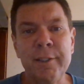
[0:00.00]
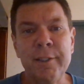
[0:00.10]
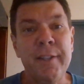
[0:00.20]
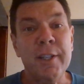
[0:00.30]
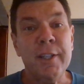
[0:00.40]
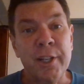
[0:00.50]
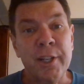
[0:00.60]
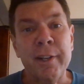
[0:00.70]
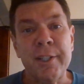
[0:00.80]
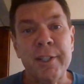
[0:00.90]
Did the
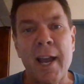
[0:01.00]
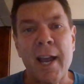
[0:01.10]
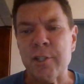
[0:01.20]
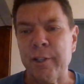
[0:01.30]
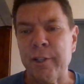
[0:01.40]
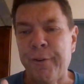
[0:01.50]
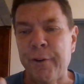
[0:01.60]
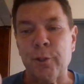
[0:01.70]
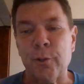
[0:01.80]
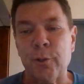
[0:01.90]
Assyrians actually
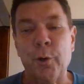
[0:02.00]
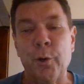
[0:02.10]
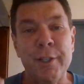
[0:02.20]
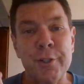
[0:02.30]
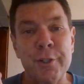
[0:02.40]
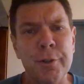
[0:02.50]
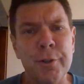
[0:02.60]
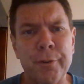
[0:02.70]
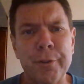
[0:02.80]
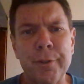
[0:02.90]
fear the Lord in
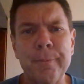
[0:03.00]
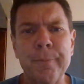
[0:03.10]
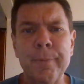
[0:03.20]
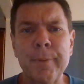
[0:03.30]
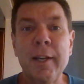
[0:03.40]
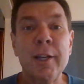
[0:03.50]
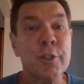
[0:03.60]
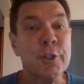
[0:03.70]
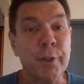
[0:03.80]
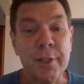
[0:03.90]
truth?
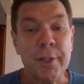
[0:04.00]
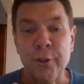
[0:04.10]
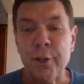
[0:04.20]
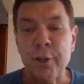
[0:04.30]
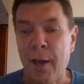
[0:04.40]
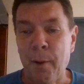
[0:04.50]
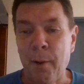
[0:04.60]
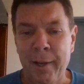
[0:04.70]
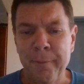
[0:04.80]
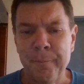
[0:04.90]
Sure doesn't look that
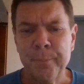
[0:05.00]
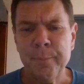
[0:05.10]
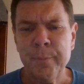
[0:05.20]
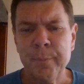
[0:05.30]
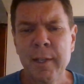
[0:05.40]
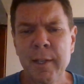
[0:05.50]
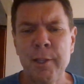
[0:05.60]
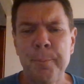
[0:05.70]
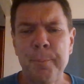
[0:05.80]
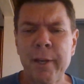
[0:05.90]
way.
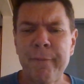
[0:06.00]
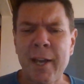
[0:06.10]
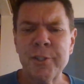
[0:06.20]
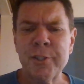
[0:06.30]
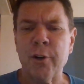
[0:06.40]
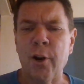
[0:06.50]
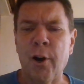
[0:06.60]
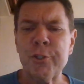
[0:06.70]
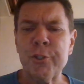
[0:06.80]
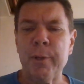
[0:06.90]
In the book of Esther
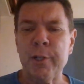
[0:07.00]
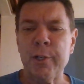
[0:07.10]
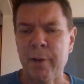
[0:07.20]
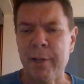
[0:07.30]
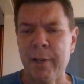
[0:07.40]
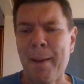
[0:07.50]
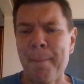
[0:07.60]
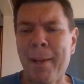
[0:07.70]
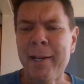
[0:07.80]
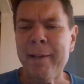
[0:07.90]
also, it is written
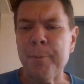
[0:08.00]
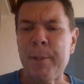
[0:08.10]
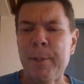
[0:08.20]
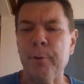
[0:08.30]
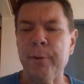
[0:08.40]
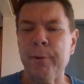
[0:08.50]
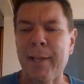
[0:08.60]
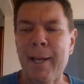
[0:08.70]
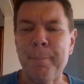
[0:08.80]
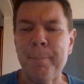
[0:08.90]
that many of the people of the
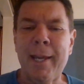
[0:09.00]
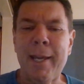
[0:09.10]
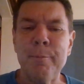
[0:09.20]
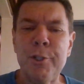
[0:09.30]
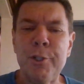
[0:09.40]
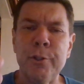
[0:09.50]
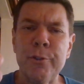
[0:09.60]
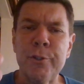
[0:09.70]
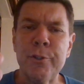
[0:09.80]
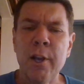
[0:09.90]
land became
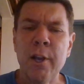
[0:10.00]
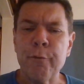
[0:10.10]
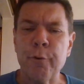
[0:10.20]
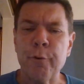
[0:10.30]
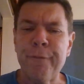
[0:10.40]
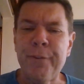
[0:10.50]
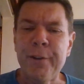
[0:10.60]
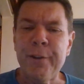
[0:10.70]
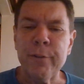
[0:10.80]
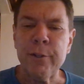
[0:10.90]
Jews for the
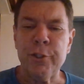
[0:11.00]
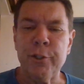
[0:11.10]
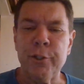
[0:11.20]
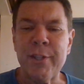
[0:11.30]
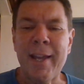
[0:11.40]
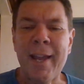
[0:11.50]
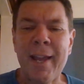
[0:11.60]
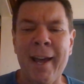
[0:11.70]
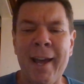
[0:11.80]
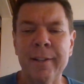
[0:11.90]
fear of the Jews they
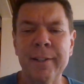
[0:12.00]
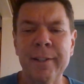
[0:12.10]
had.